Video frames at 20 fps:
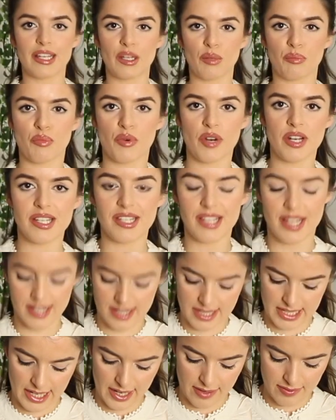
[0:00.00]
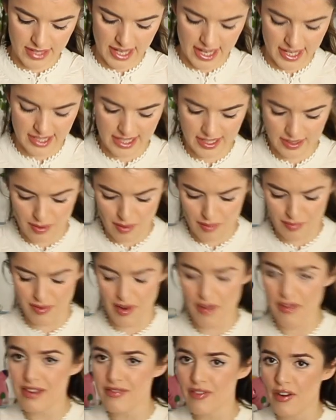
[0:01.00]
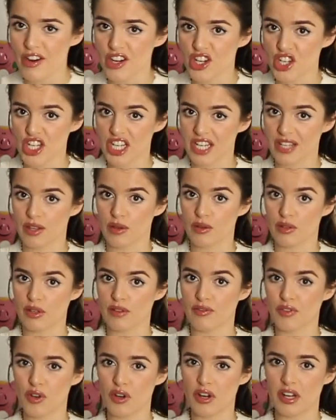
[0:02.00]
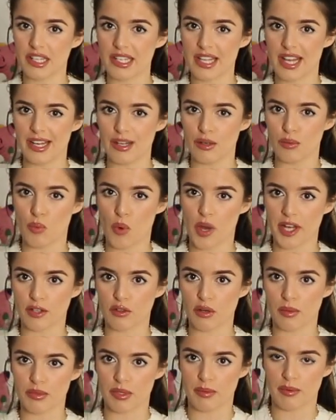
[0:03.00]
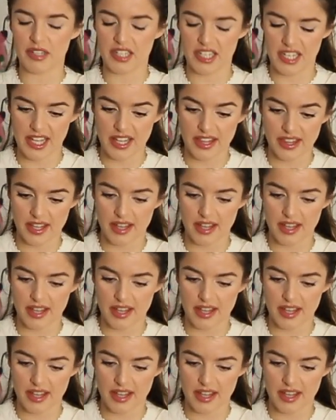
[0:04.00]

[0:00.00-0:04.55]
little princess sleeves. It is very, very sheer though, so I've got a little white crop top underneath